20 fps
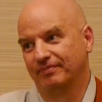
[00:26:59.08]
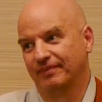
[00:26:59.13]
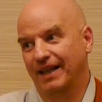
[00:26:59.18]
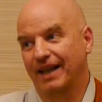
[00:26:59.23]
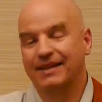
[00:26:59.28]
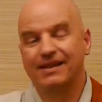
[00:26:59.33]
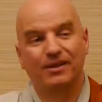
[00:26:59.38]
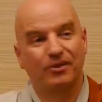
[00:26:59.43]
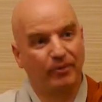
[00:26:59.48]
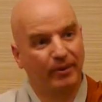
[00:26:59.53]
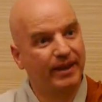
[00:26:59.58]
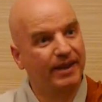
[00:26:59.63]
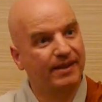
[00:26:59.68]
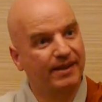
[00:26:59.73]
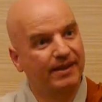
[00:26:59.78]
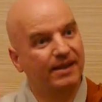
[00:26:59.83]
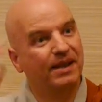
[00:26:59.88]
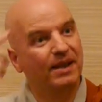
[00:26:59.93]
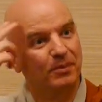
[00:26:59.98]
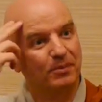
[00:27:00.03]
That's the way it
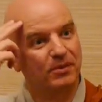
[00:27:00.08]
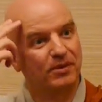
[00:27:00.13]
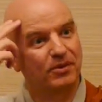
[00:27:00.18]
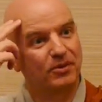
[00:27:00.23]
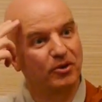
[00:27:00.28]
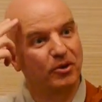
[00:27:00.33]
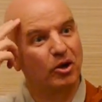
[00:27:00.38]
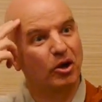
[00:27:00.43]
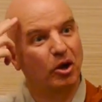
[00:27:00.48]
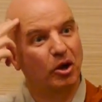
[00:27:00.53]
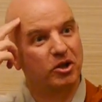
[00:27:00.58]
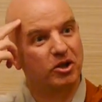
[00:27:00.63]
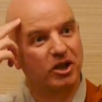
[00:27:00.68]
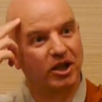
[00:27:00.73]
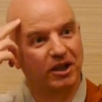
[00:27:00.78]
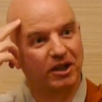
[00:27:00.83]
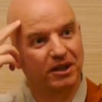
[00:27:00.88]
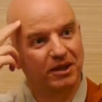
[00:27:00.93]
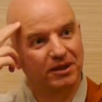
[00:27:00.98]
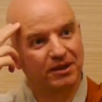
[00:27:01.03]
seems to your
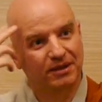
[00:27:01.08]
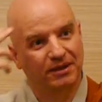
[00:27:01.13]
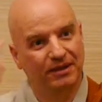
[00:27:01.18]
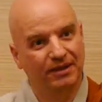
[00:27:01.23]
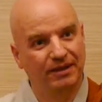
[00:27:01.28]
logic.